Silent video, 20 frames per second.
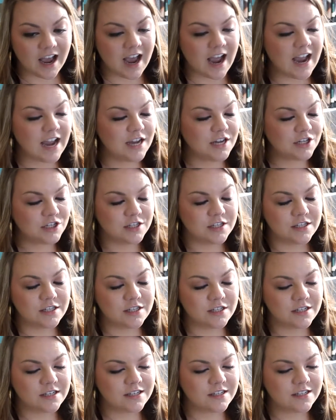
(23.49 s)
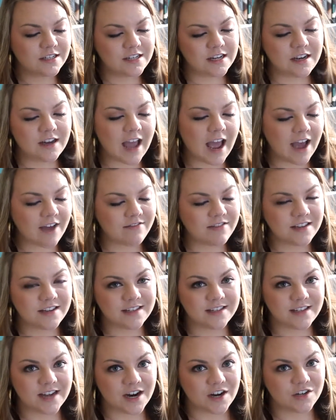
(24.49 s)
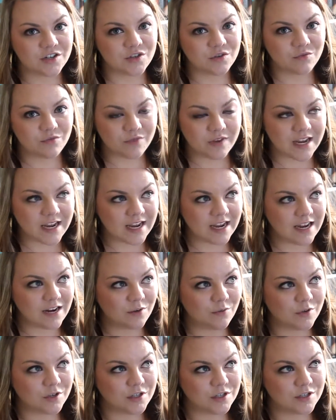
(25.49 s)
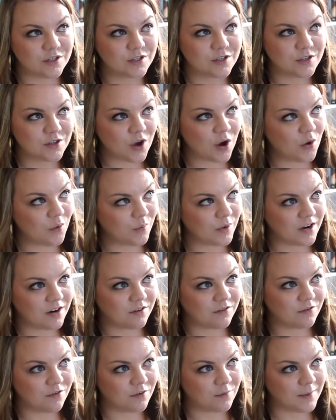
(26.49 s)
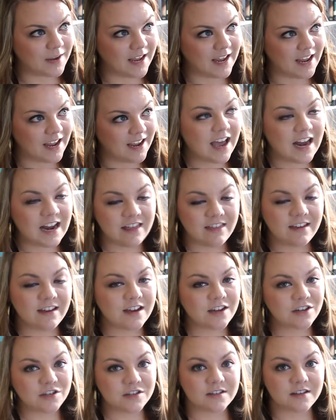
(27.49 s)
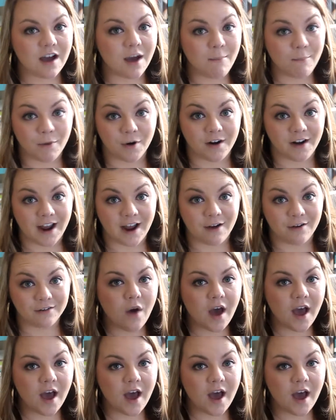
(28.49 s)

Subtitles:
I just didn't have the desire to read, which is so weird for me, and I think I just got burnt out.